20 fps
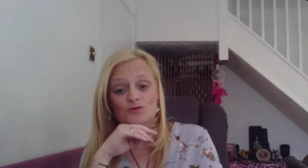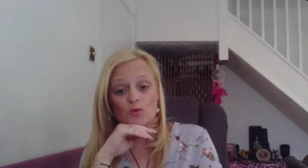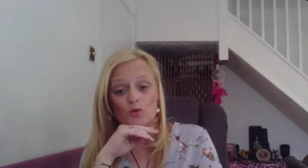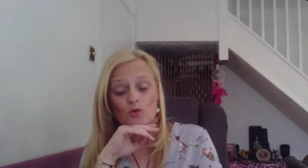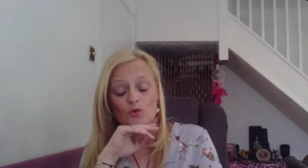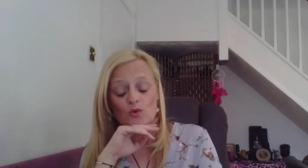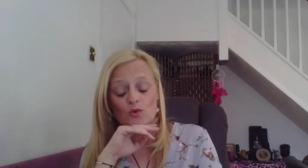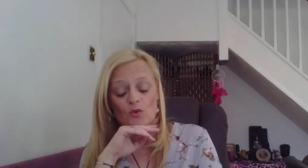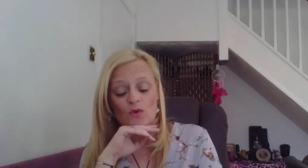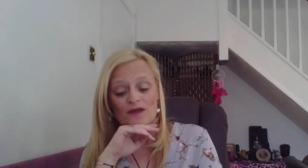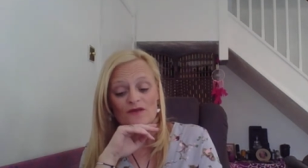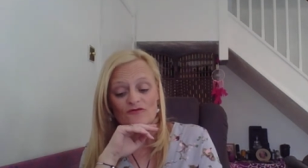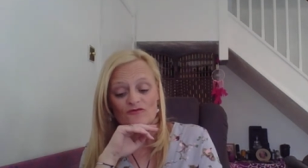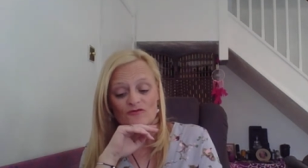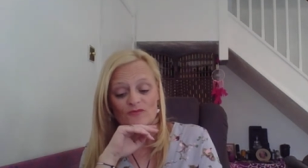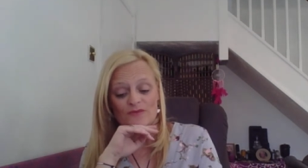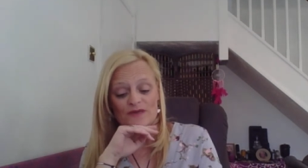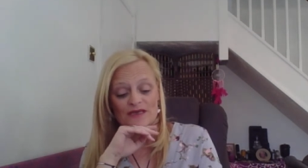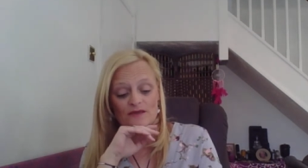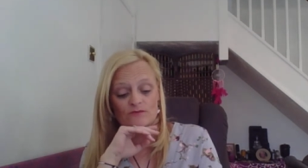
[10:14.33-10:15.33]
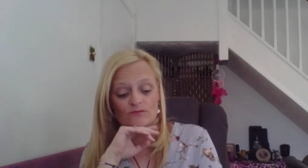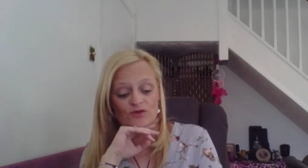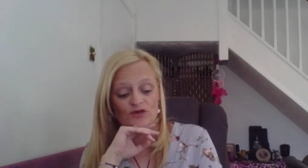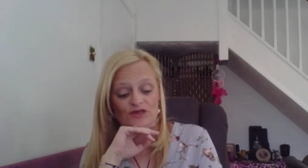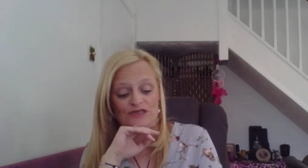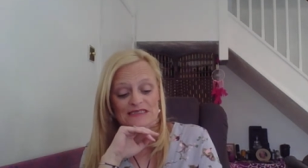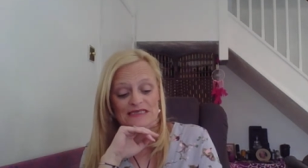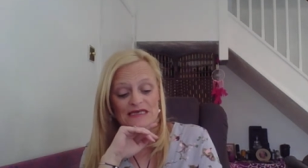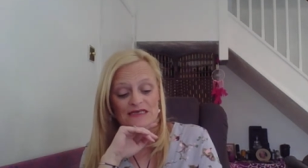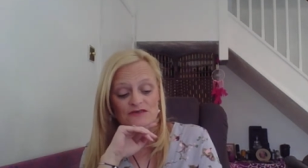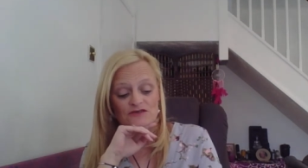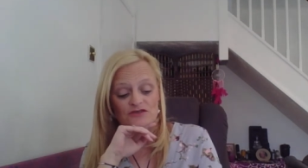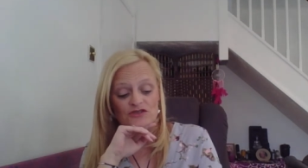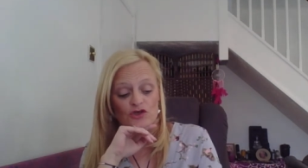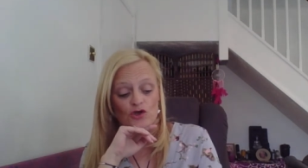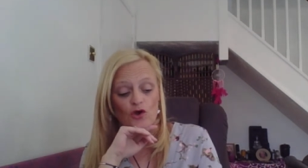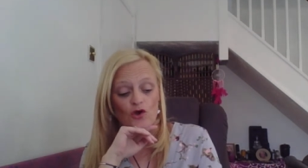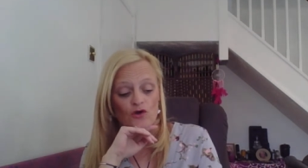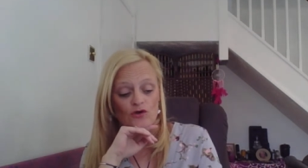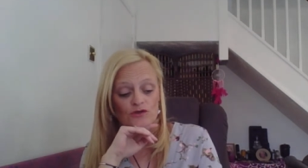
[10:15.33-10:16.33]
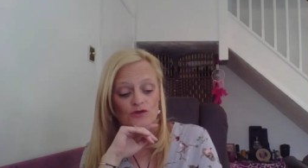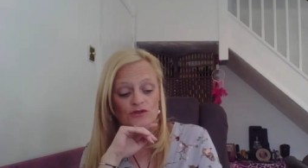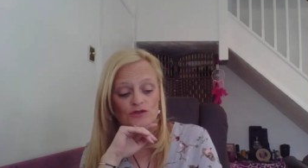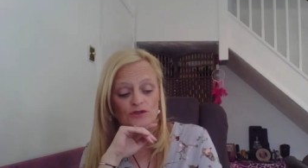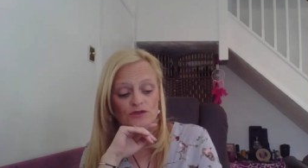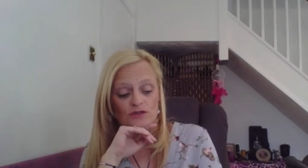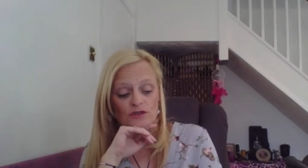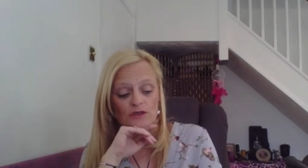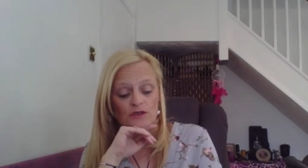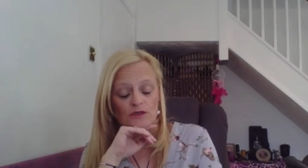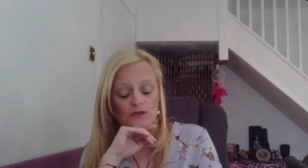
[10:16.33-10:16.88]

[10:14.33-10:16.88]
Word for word: walk away from it and put it down as a loss.